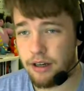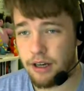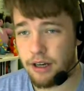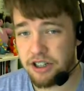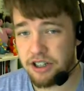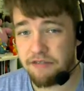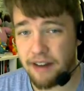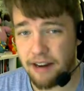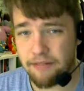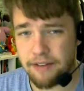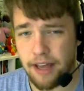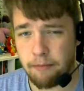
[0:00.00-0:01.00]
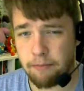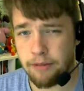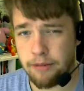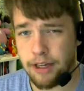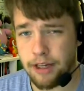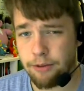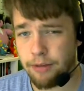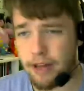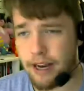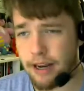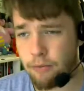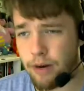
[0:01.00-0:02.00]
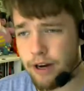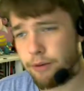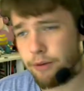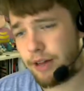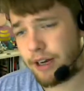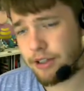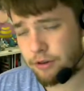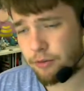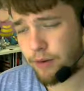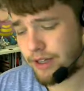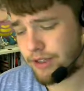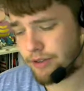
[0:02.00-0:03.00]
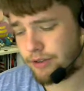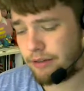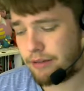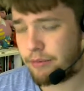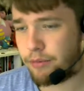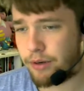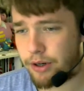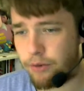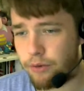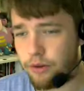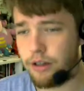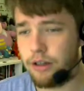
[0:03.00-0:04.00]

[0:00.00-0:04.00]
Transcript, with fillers: a Gen 5 game, either Black and White or Black 2 and White 2. That'd be pretty cool.